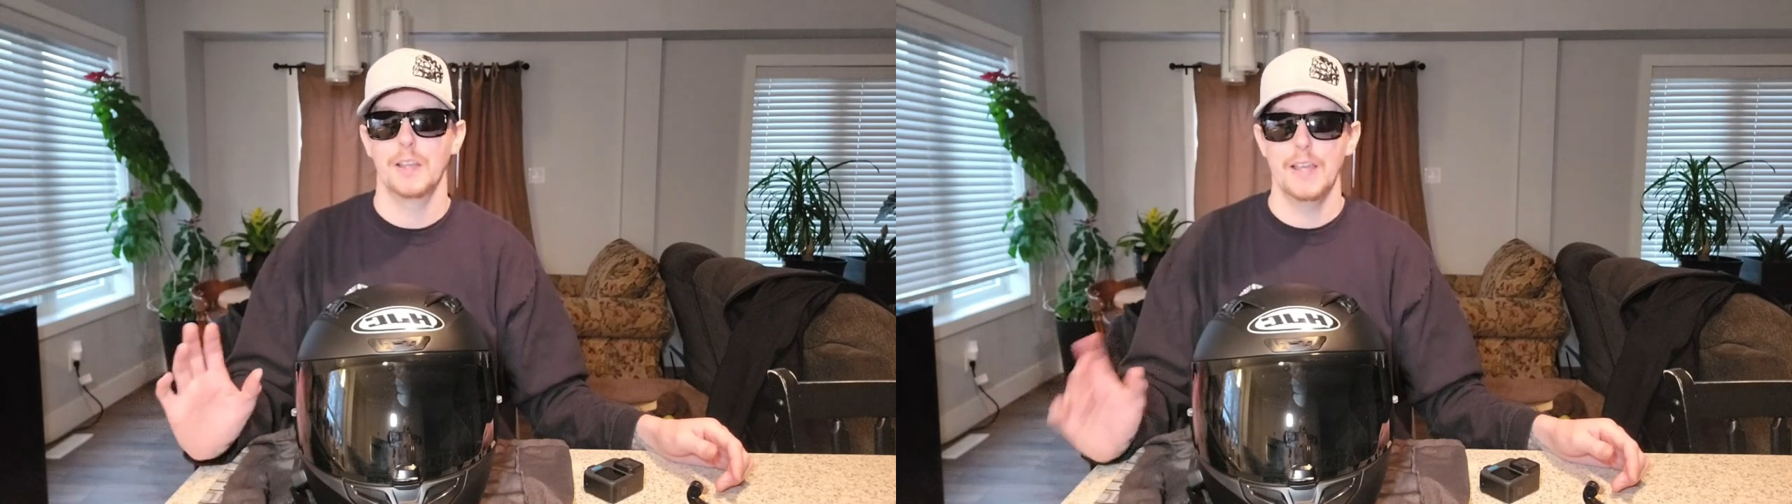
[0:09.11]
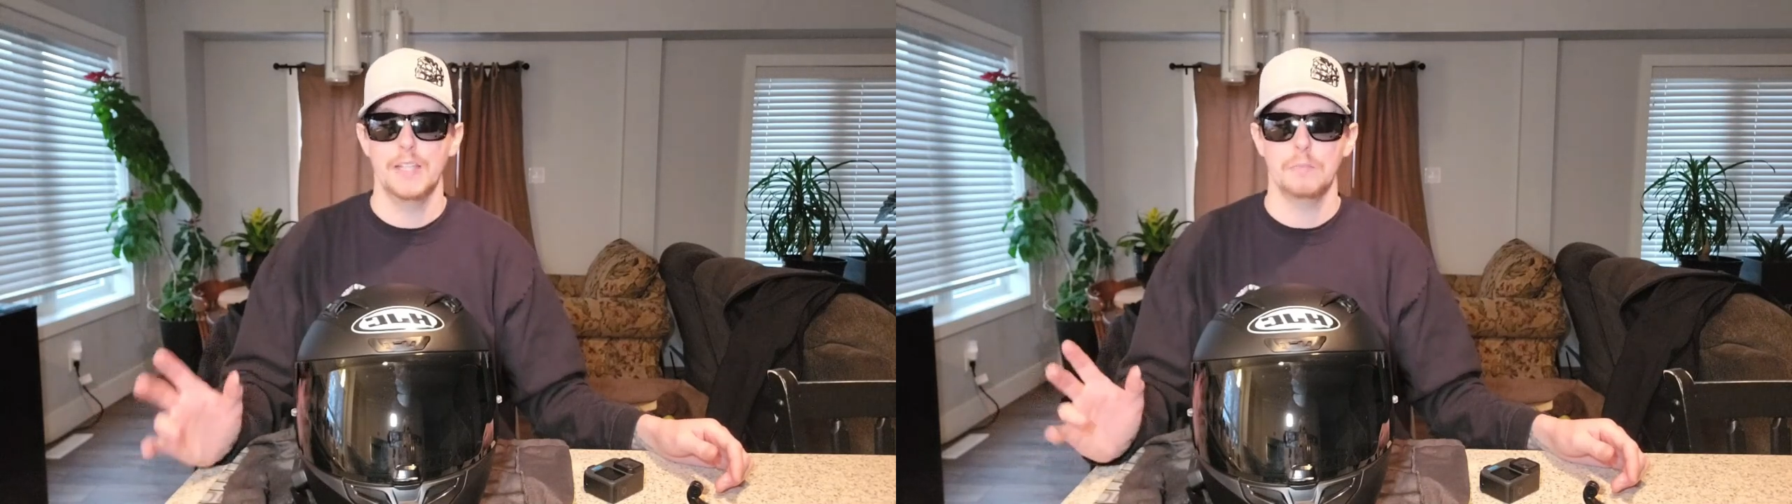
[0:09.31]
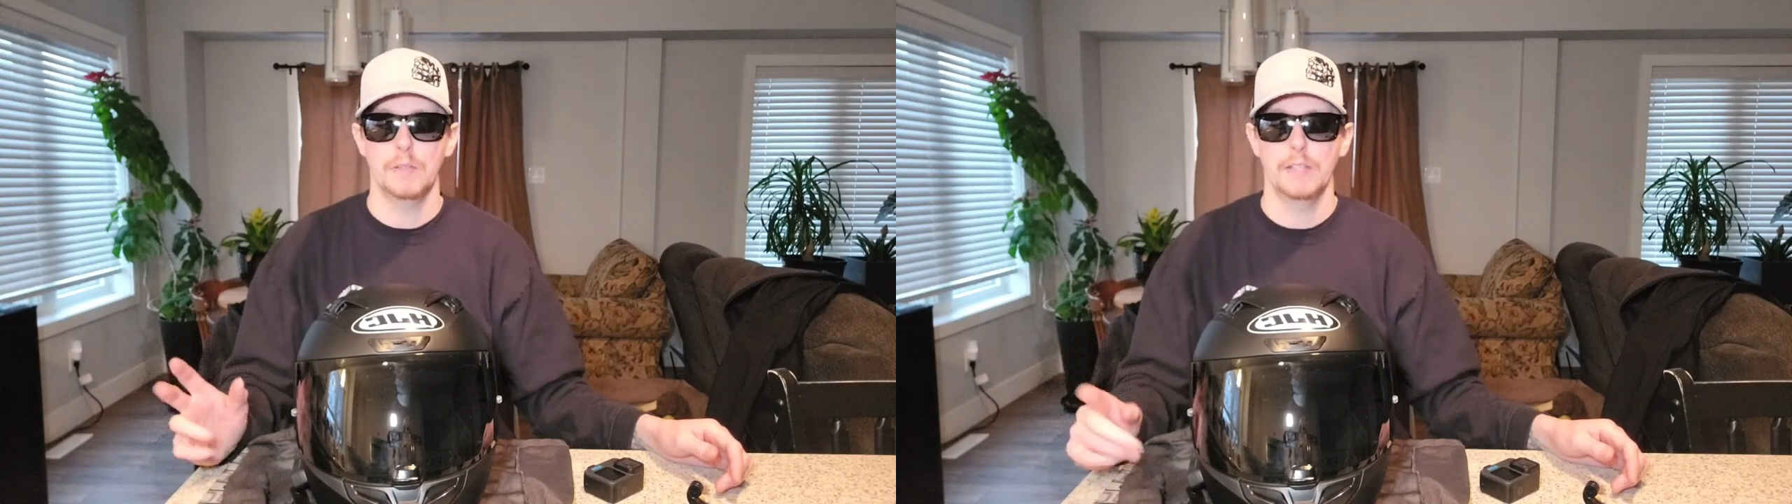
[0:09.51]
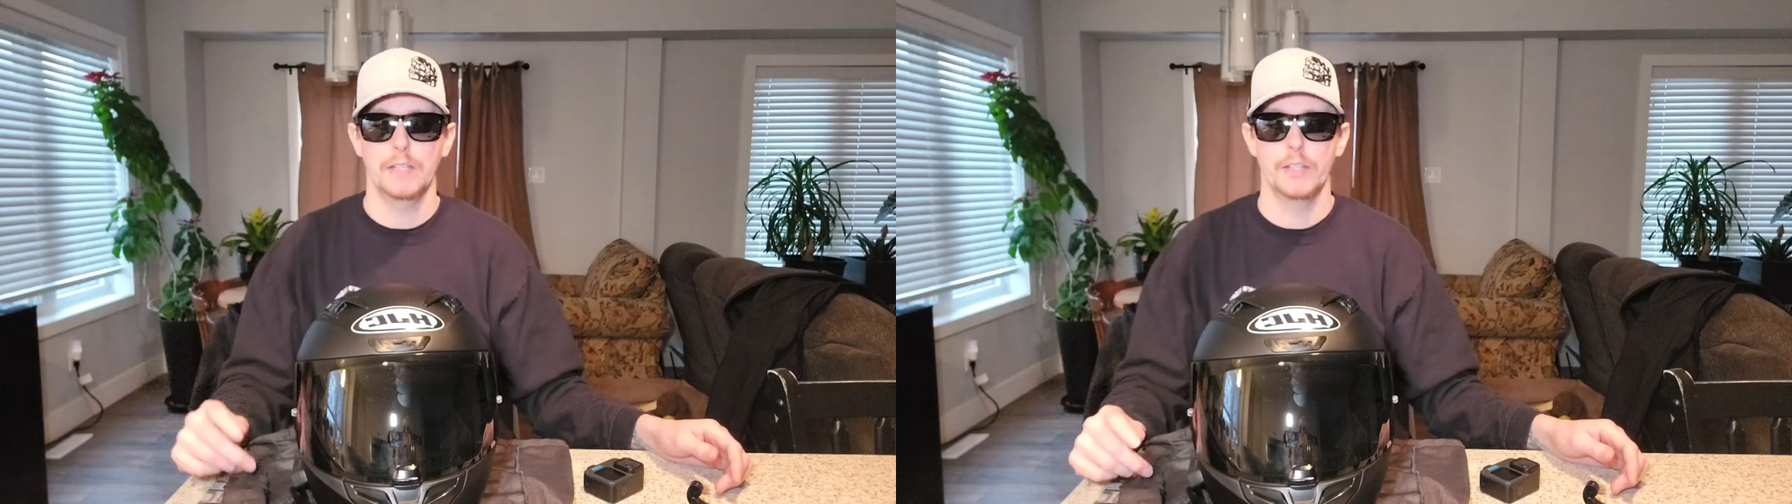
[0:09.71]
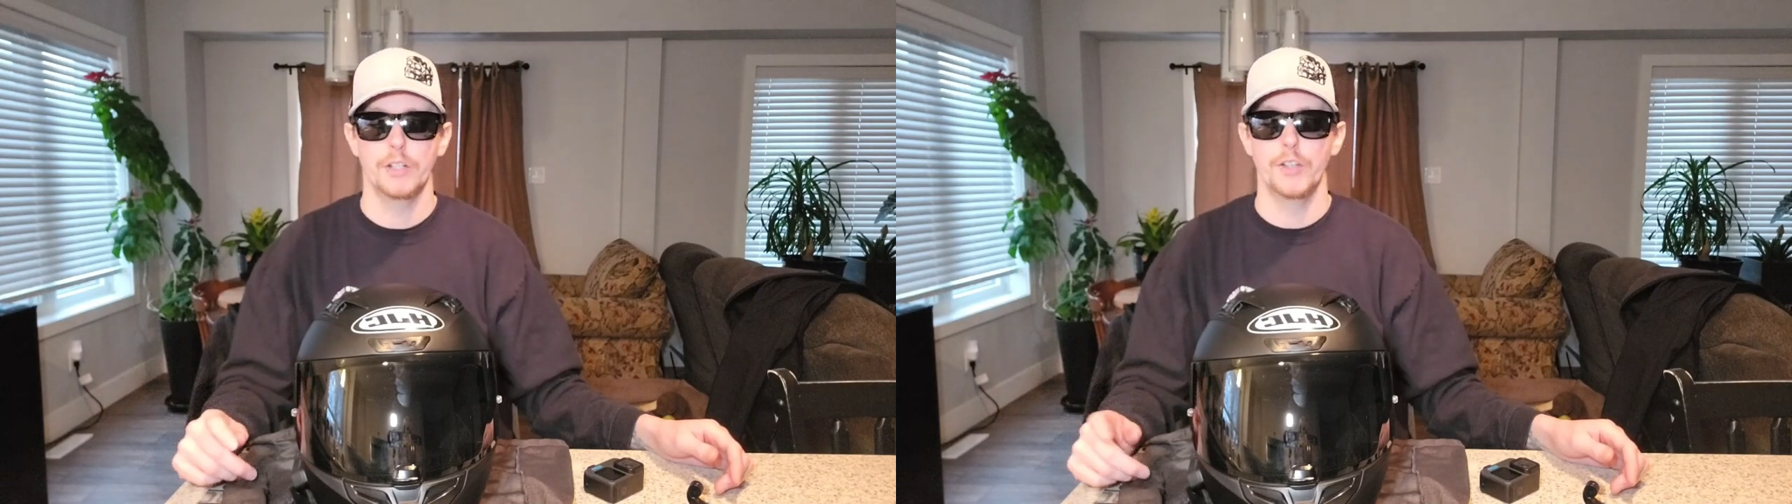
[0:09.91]
like
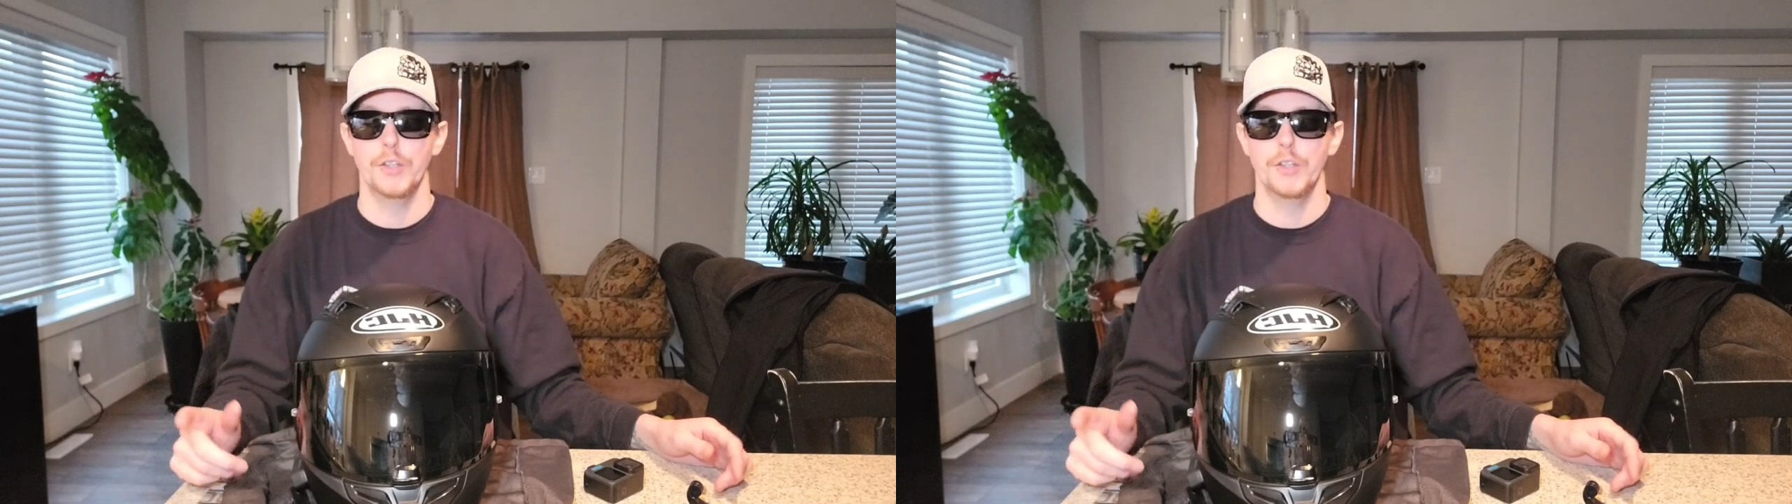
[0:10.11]
me, you're